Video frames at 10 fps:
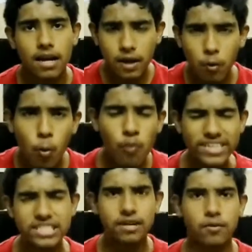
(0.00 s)
Now,
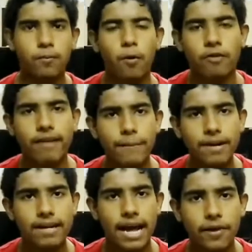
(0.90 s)
which
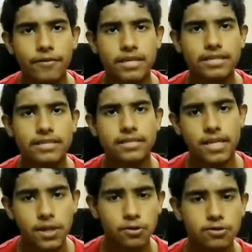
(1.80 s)
programming language is
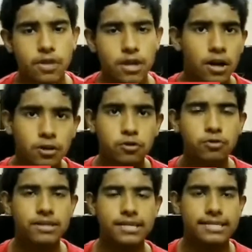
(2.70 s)
used
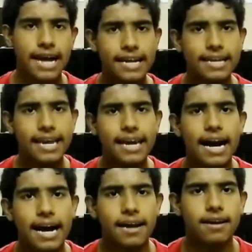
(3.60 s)
to design
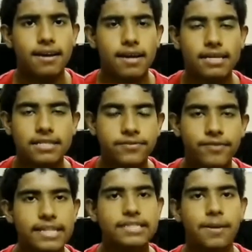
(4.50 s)
AI? It's
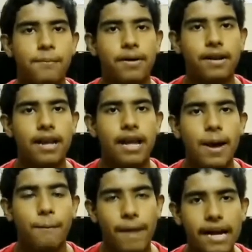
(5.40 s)
very simple.
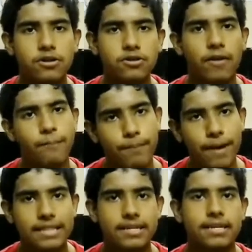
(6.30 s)
Microsoft
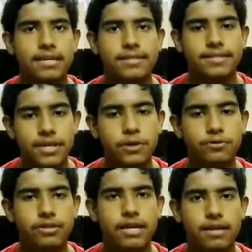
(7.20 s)
Python is
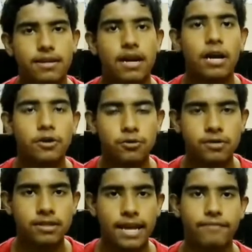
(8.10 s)
used
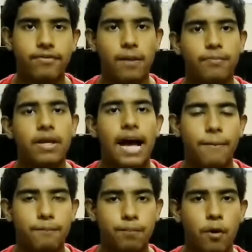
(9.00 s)
to develop
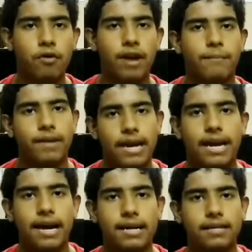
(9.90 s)
and program
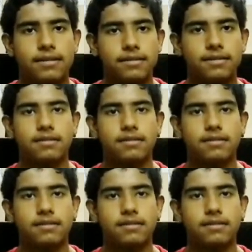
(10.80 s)
AI.